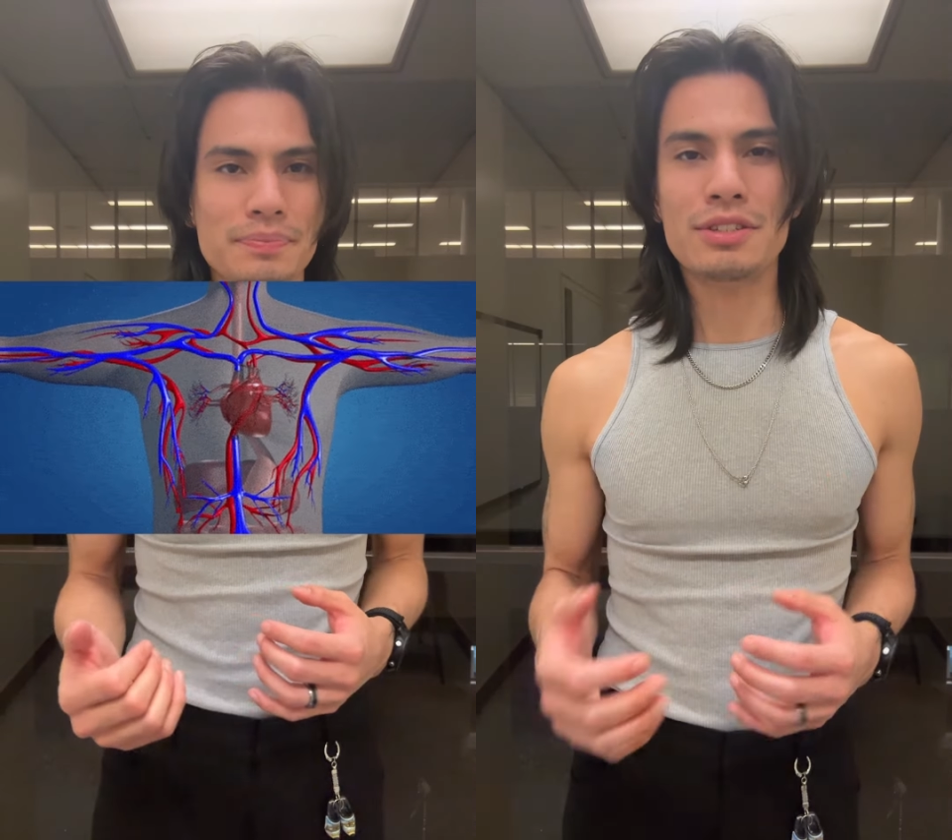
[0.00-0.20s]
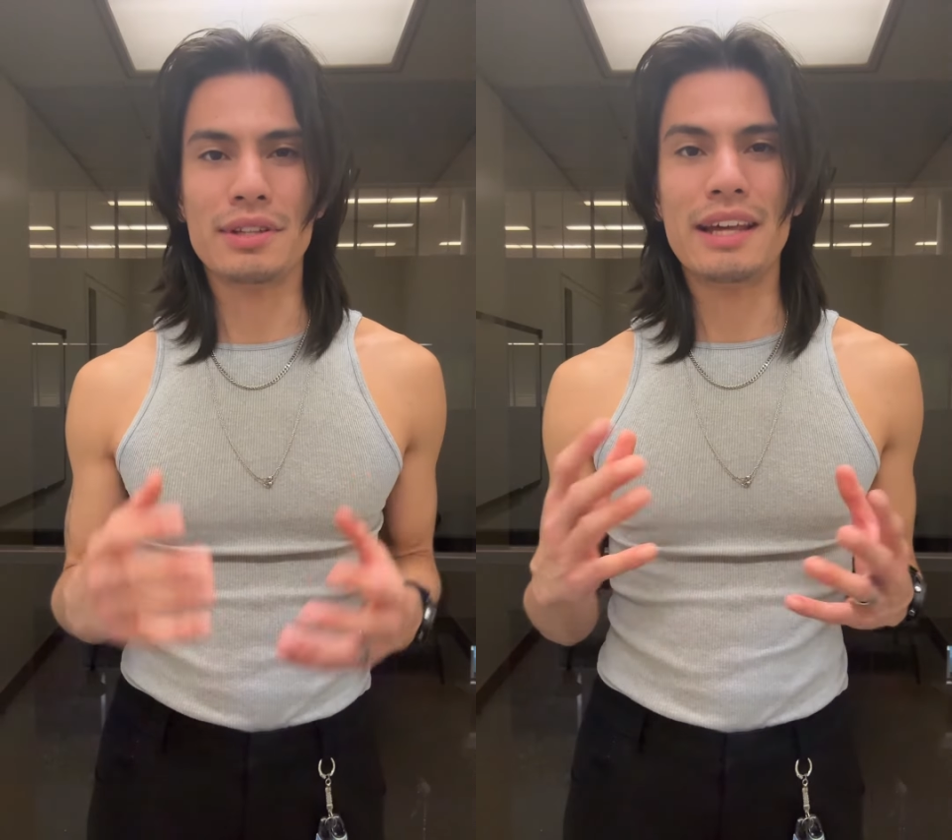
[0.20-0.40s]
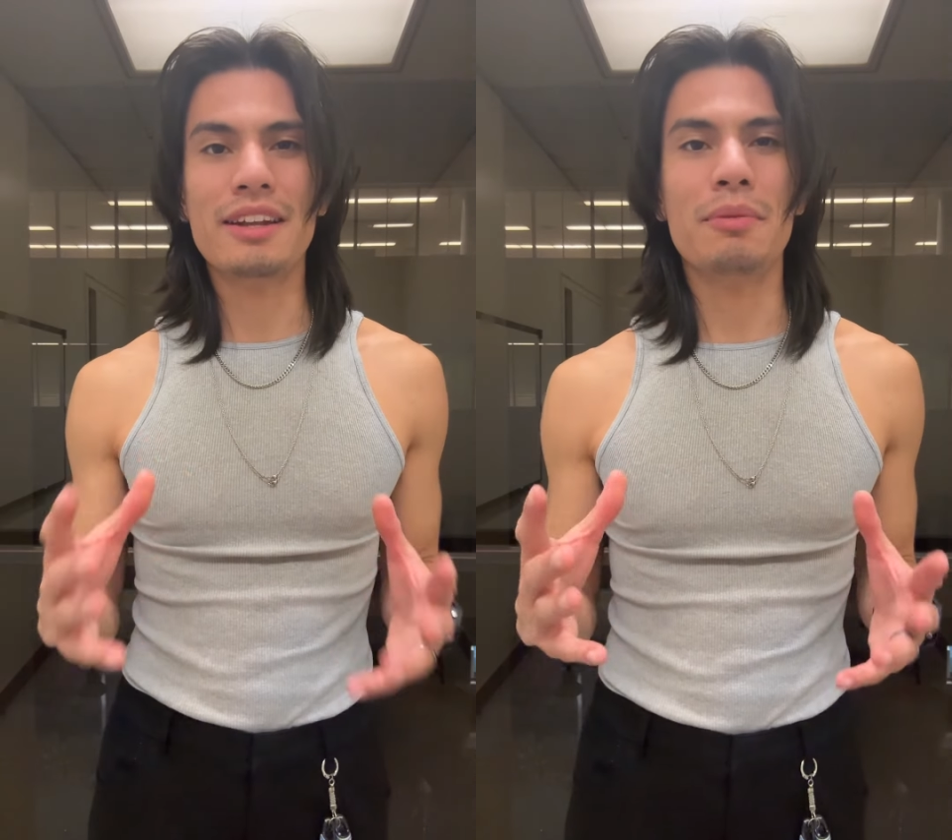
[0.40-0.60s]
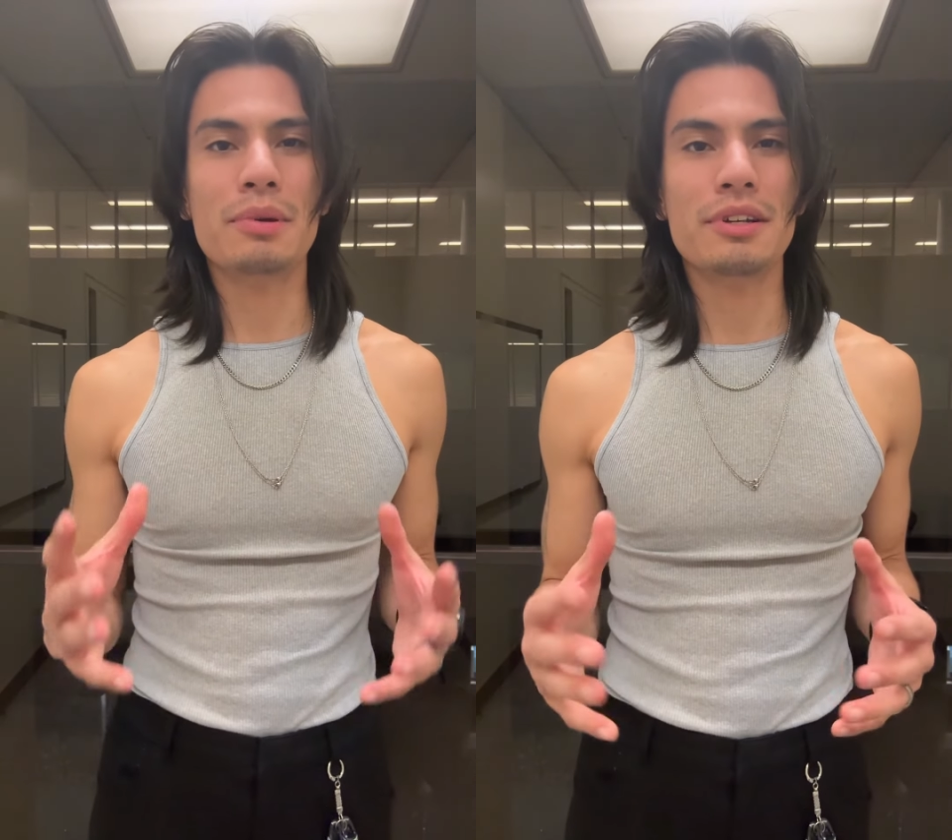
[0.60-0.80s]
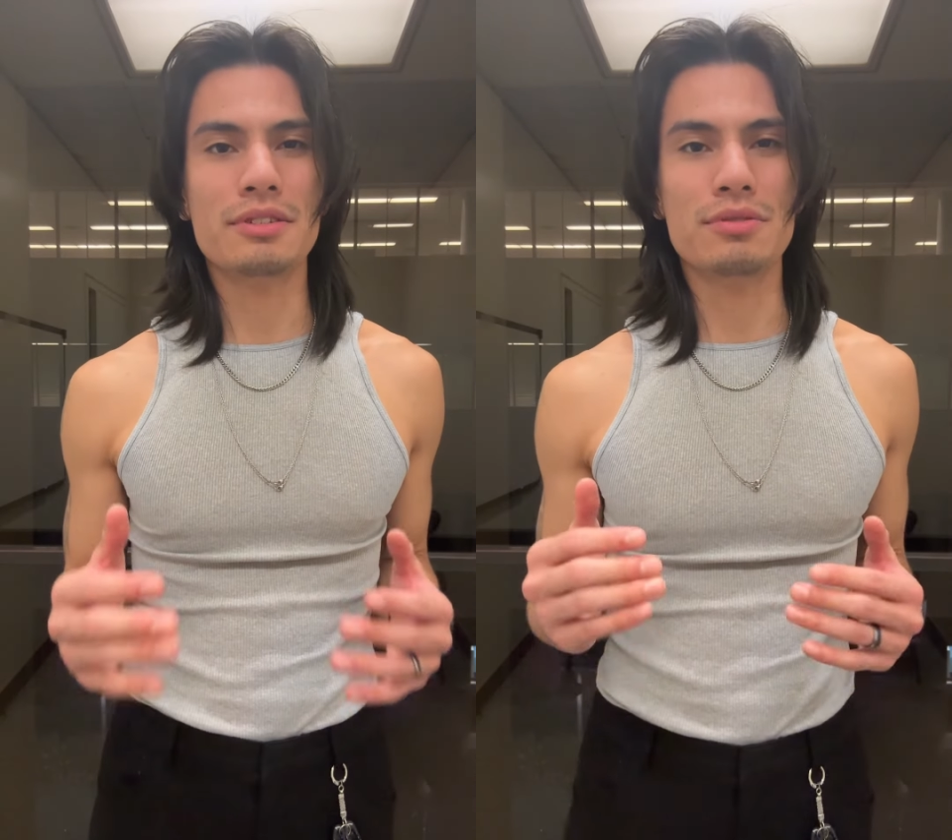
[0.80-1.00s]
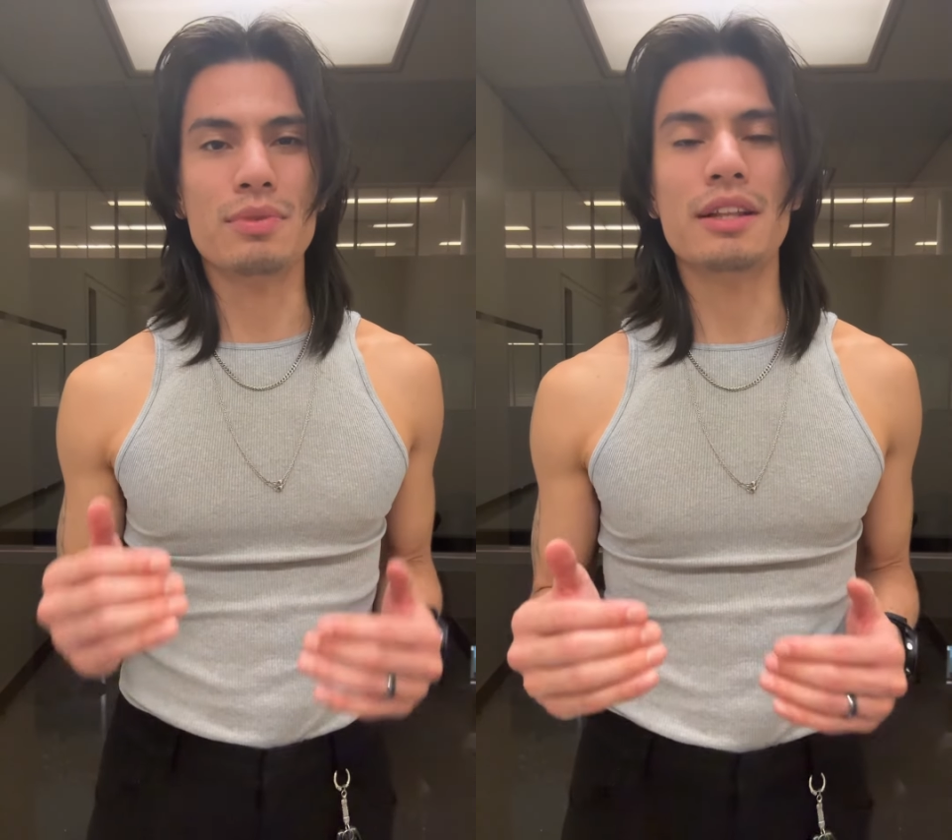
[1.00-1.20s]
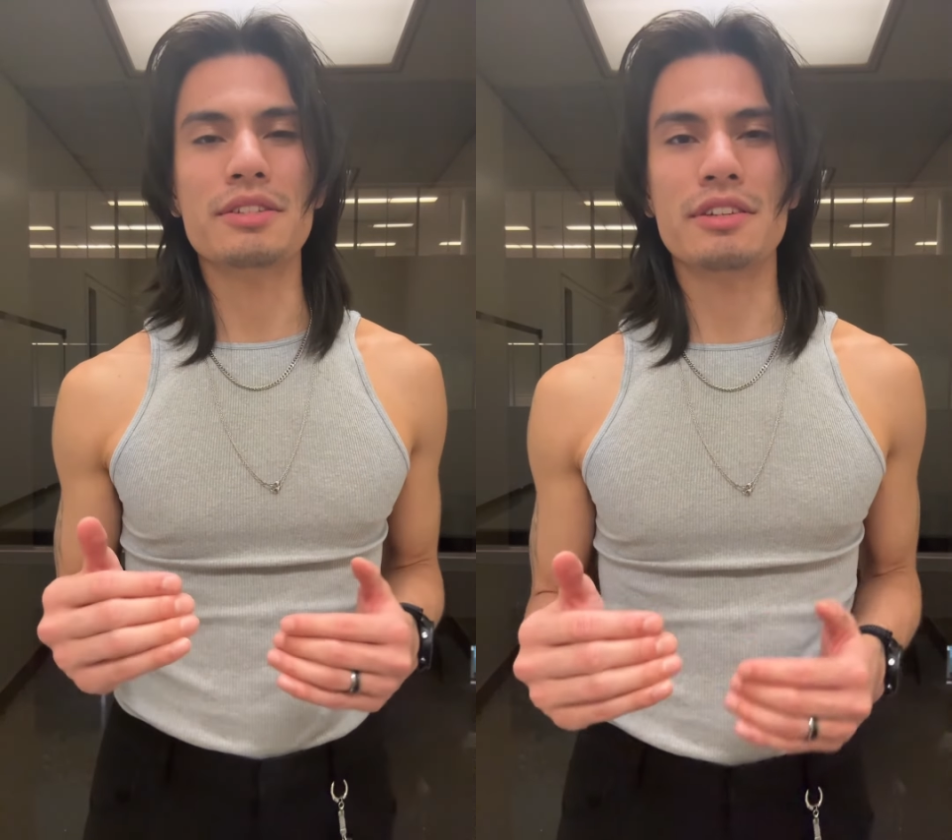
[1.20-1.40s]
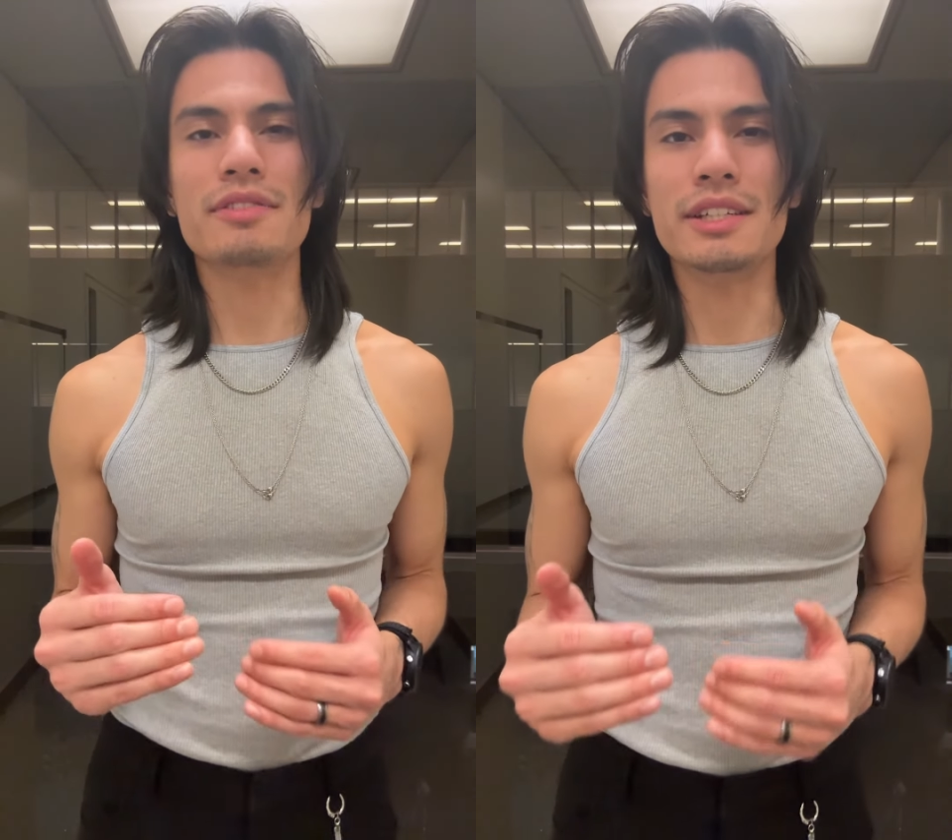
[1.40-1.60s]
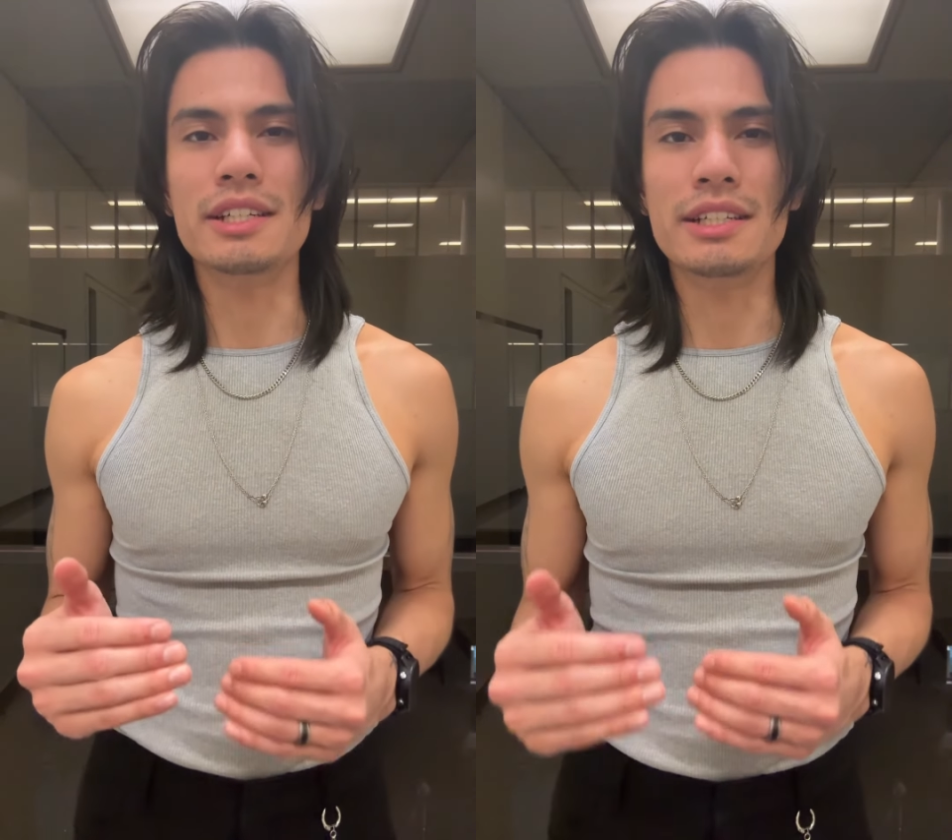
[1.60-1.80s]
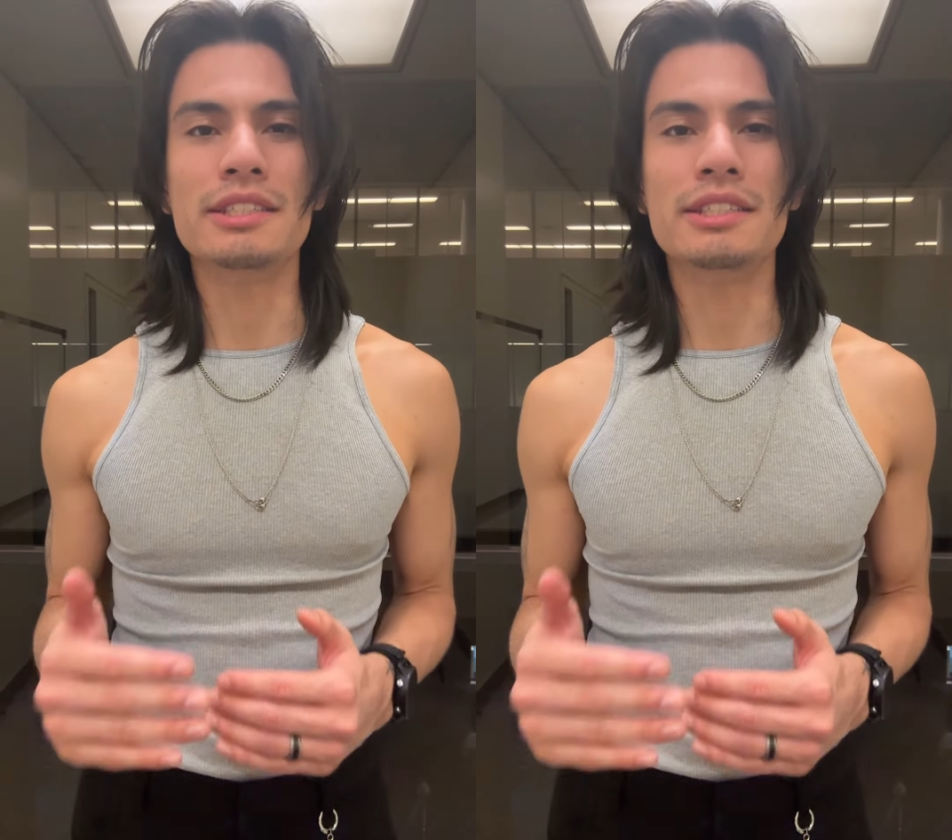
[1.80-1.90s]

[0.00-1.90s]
So that number is relatively good